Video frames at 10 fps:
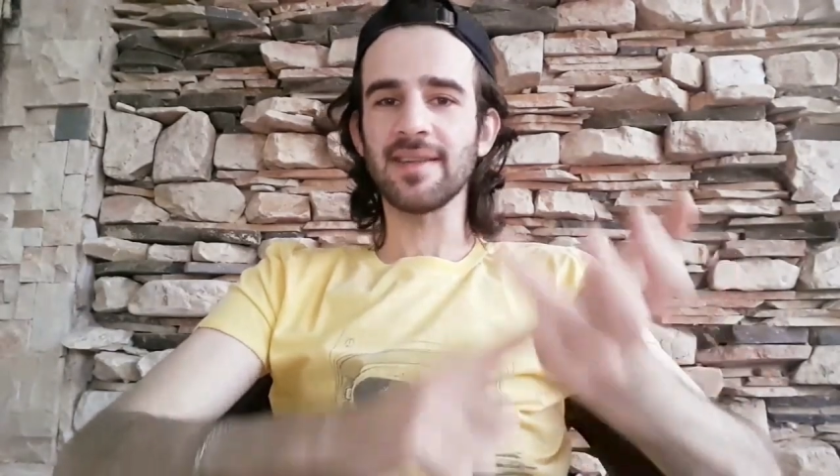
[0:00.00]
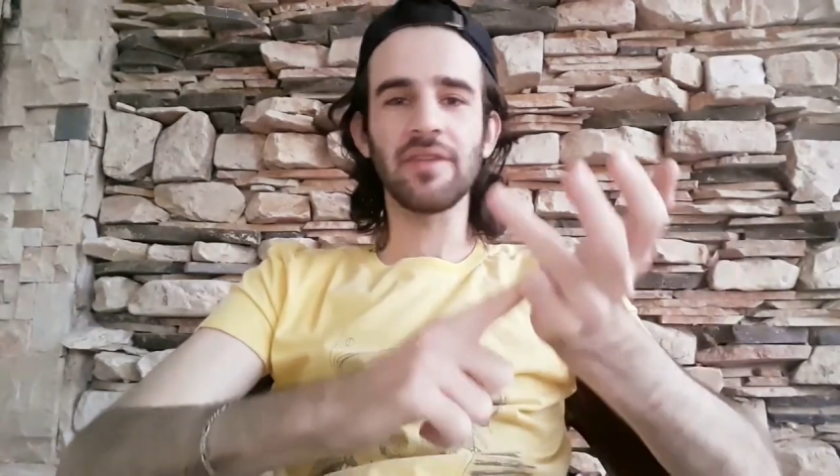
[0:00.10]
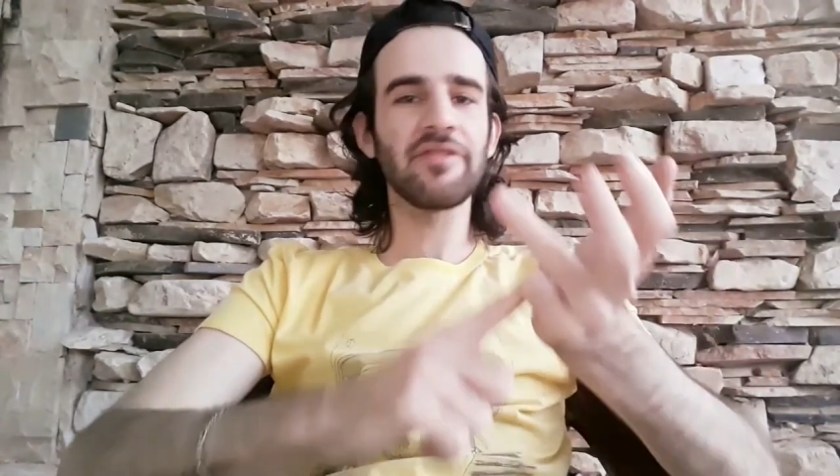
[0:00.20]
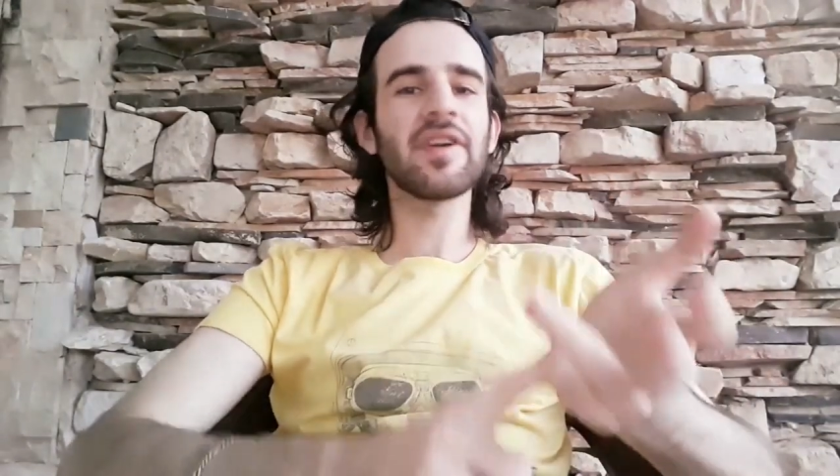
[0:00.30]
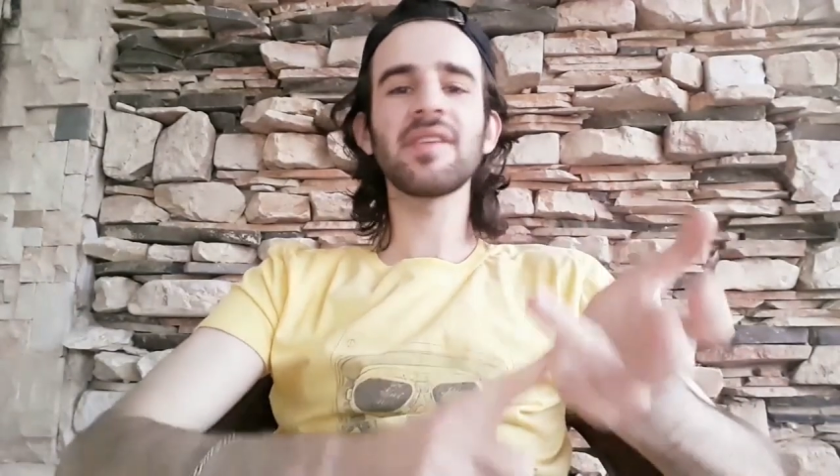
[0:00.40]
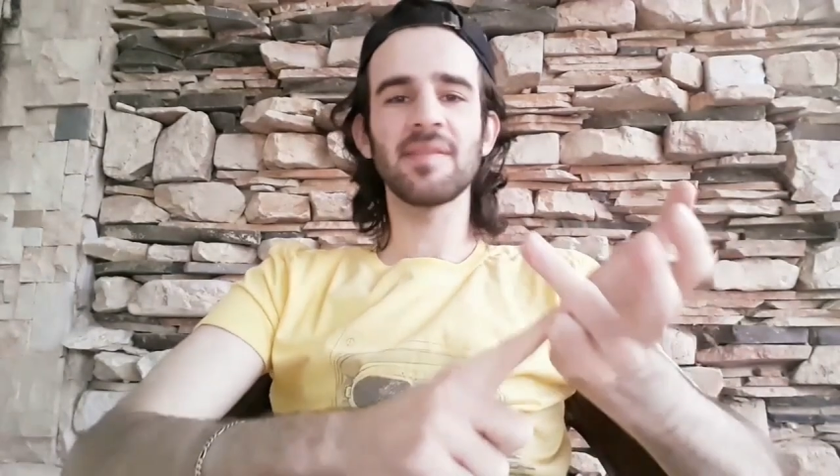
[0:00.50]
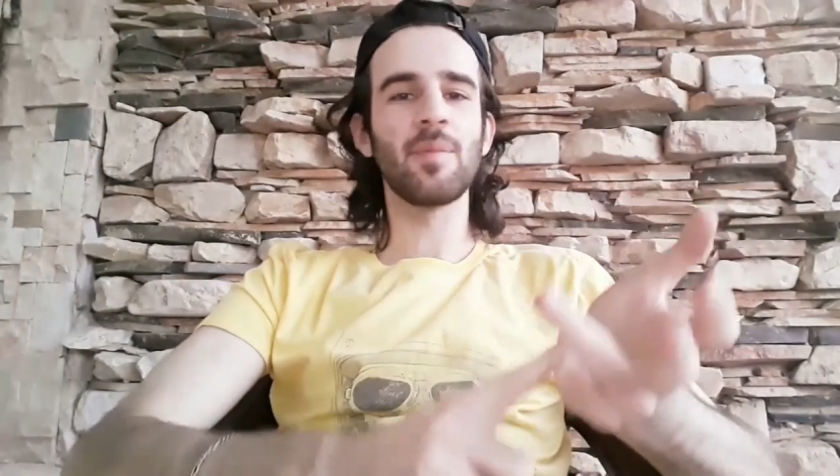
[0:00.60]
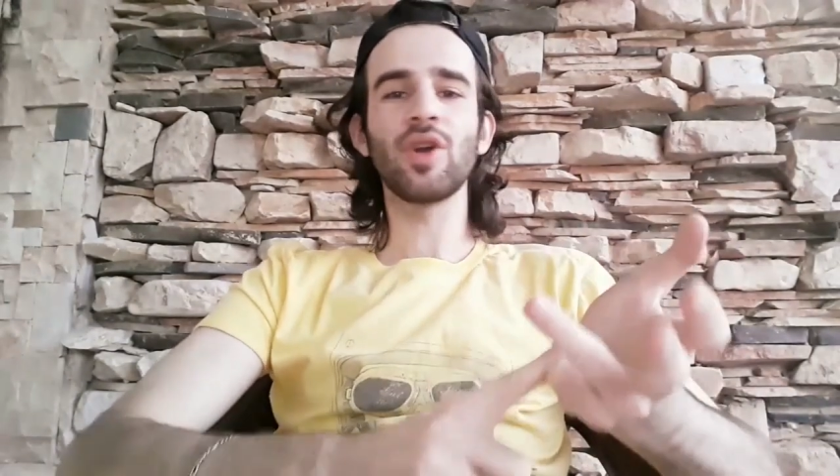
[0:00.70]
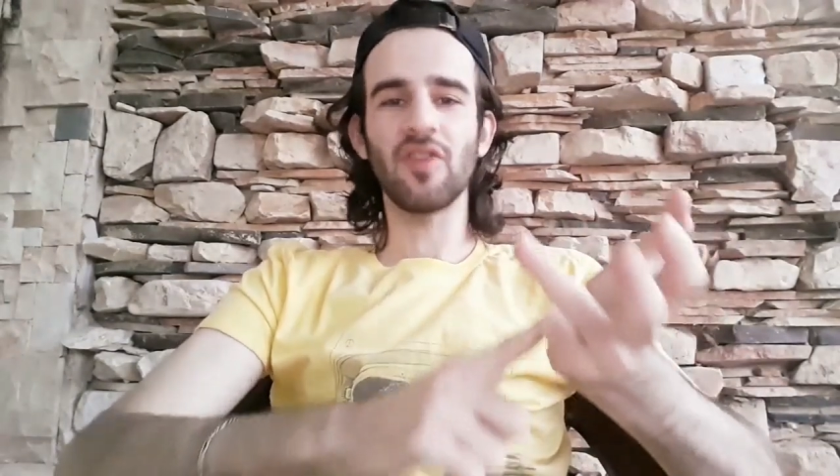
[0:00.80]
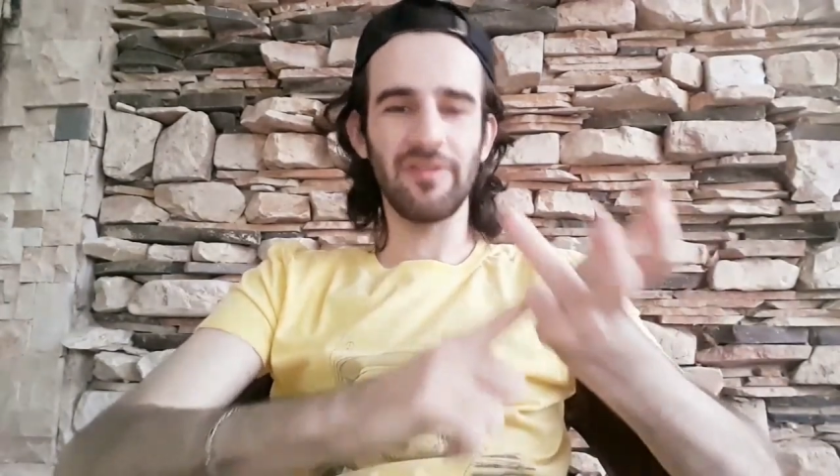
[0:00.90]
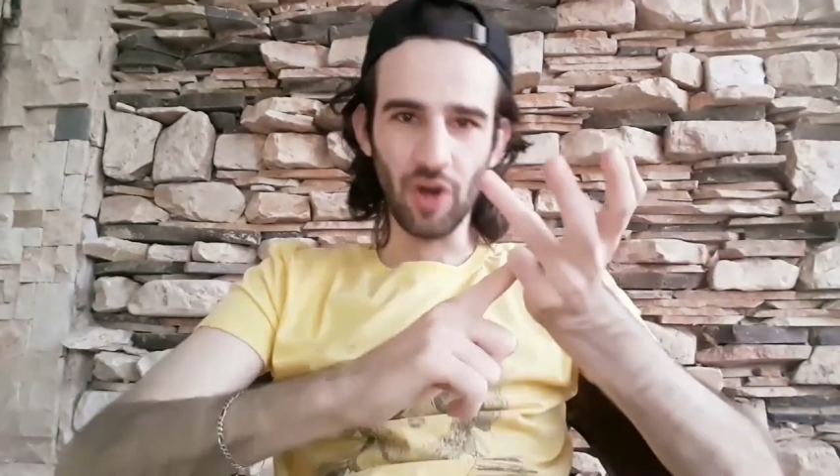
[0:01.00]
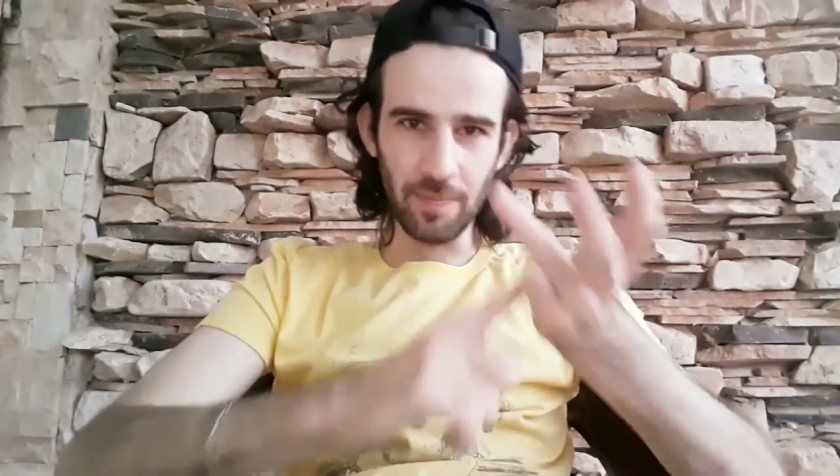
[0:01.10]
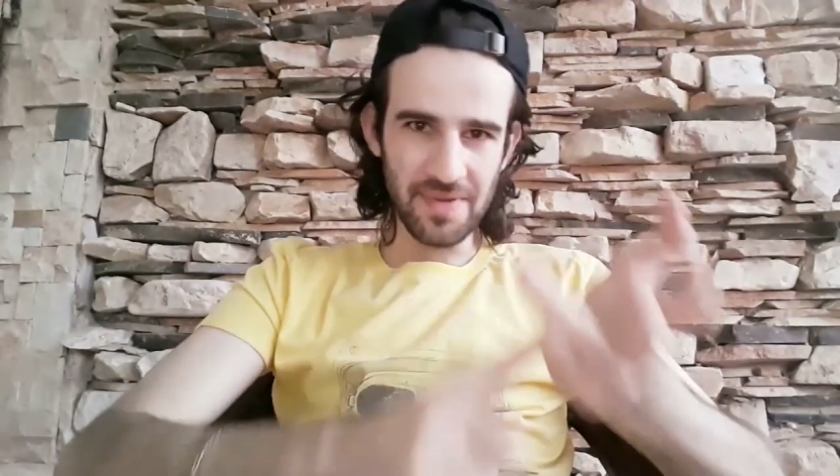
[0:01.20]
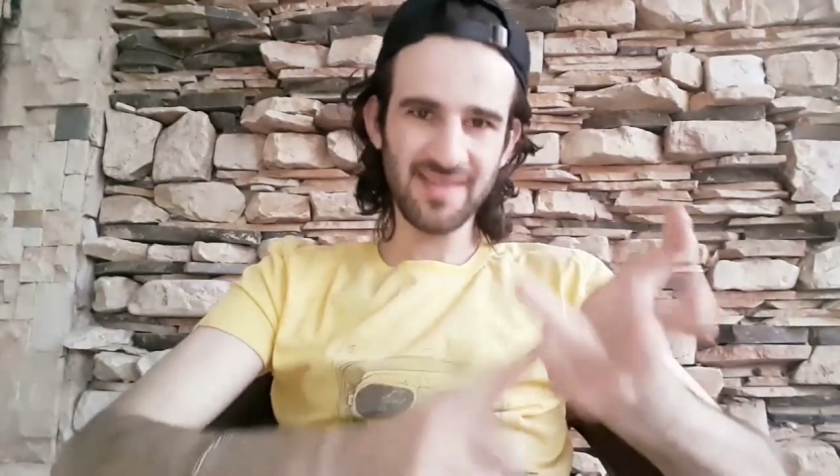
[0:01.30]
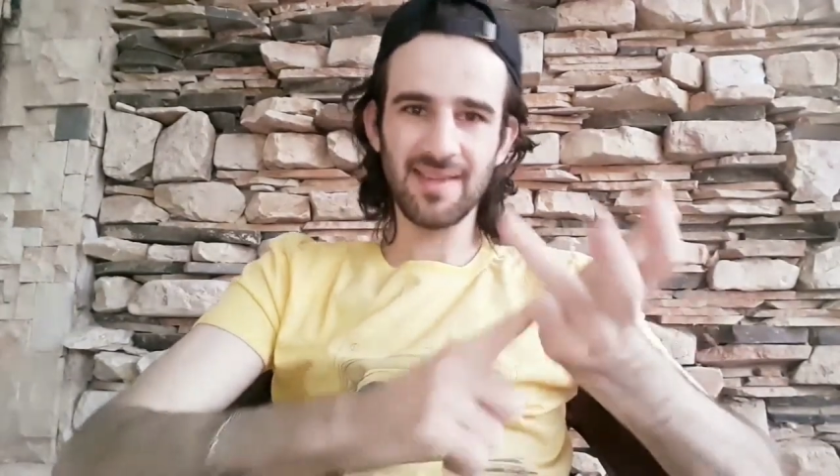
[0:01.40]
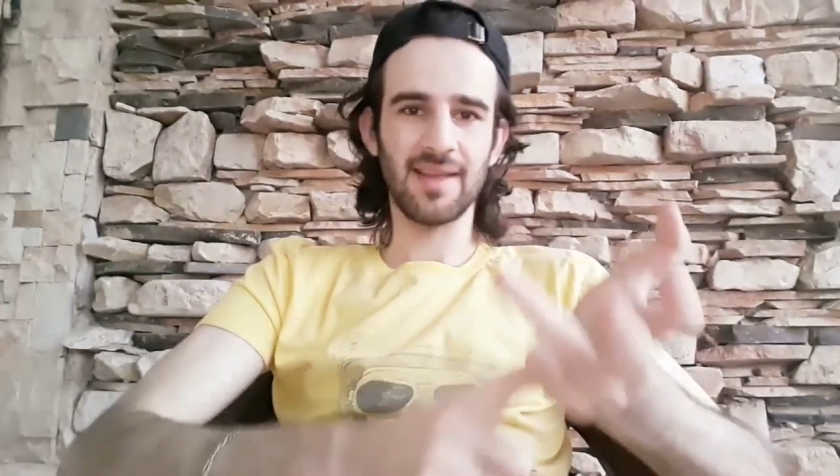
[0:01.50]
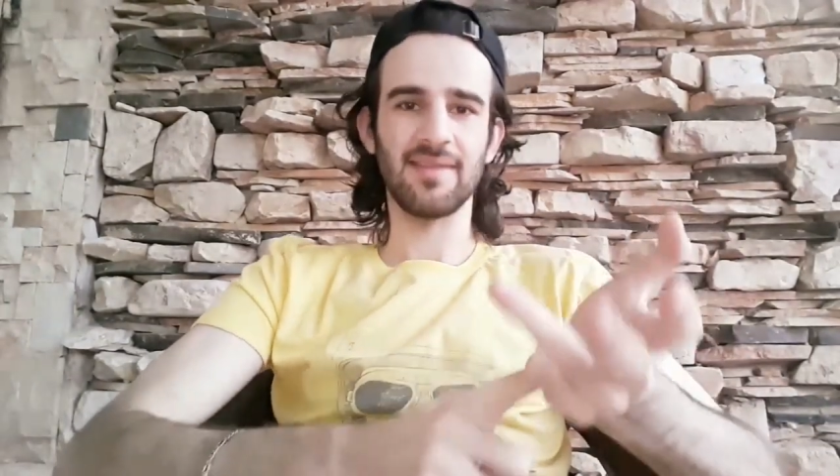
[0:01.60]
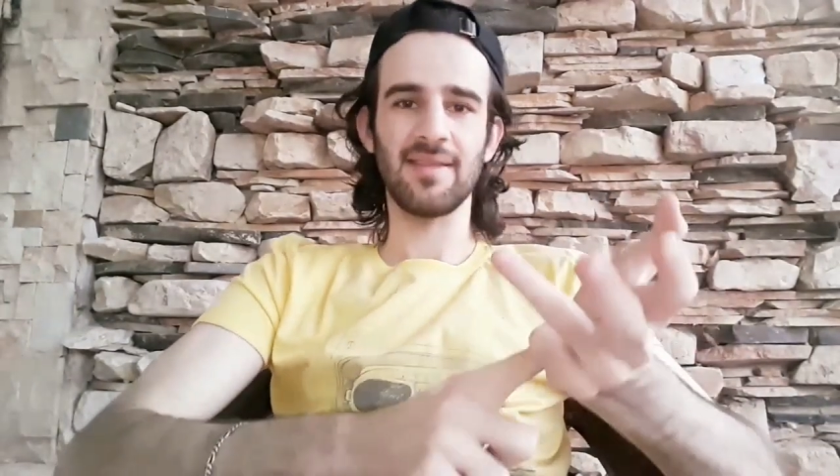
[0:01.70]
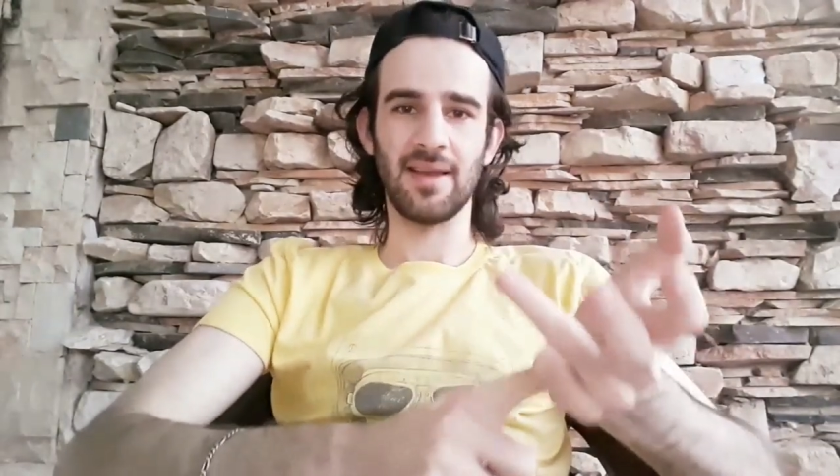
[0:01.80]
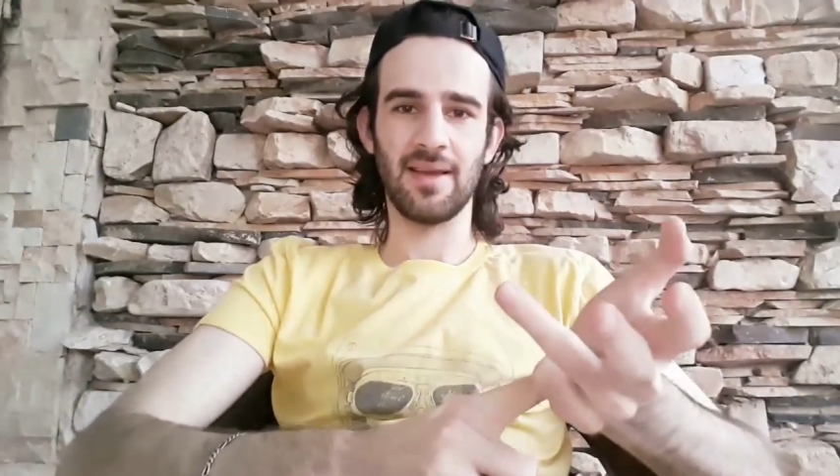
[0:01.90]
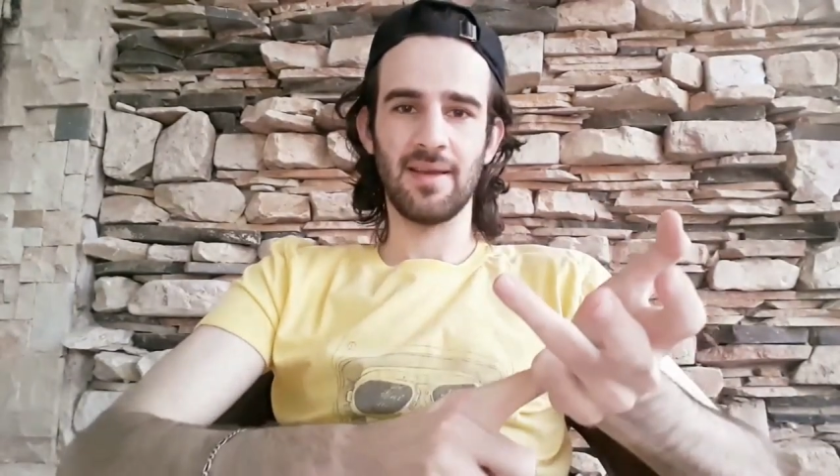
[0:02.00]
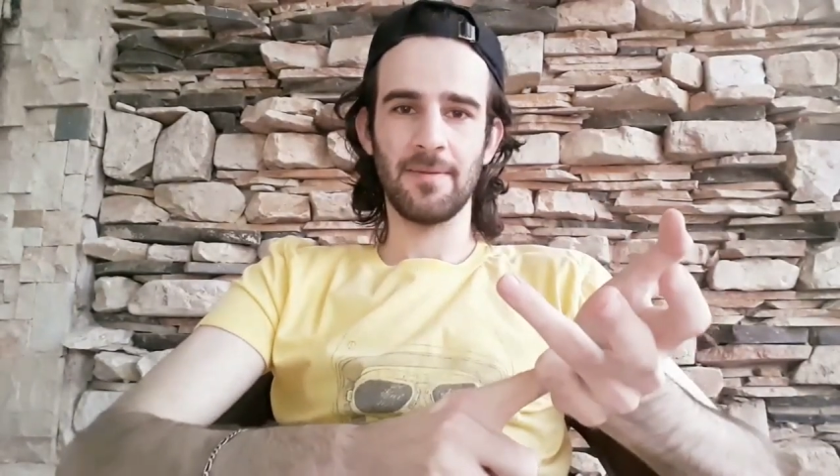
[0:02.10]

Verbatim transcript: in the first month of your presidency.